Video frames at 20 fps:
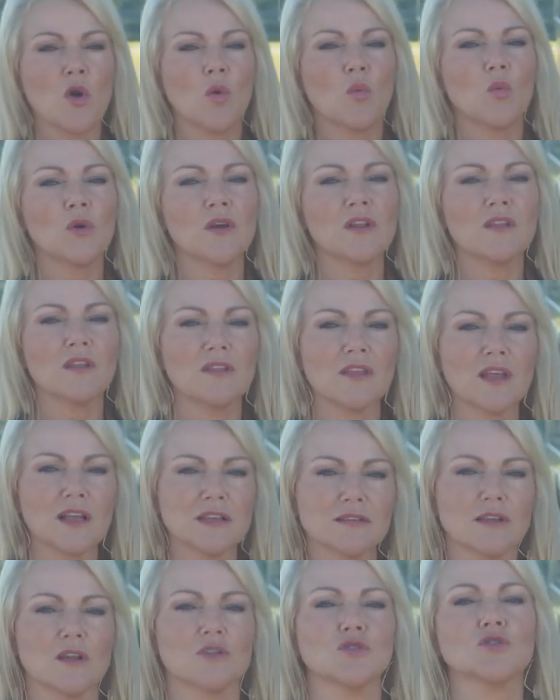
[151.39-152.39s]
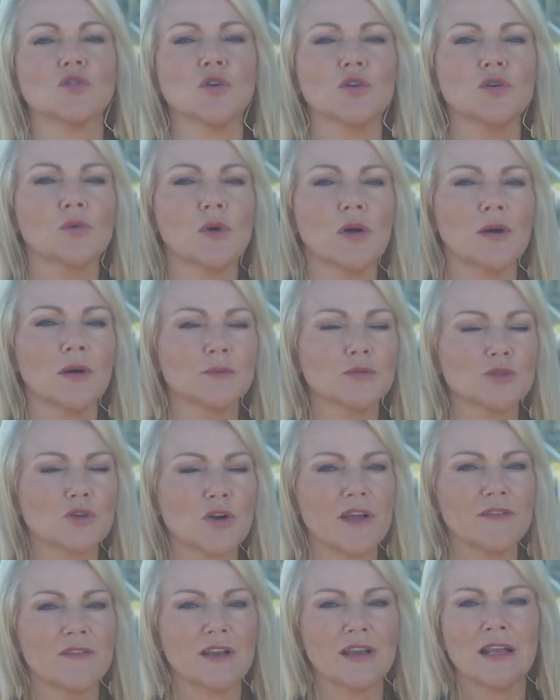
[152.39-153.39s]
One of the things that I'll show you while I'm
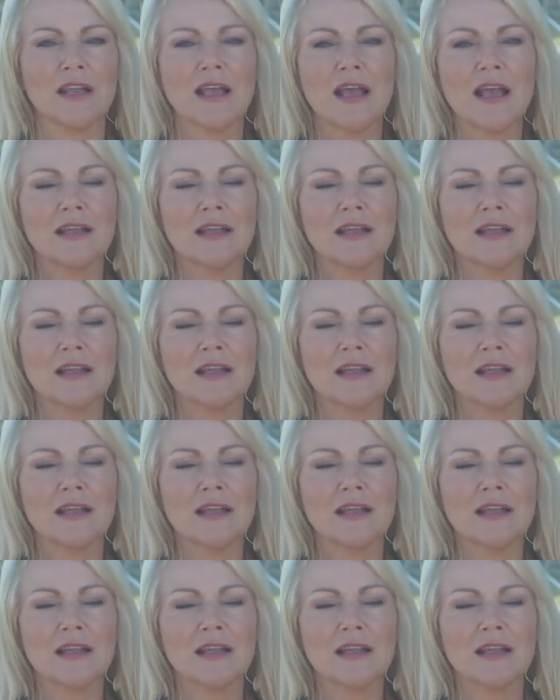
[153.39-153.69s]
driving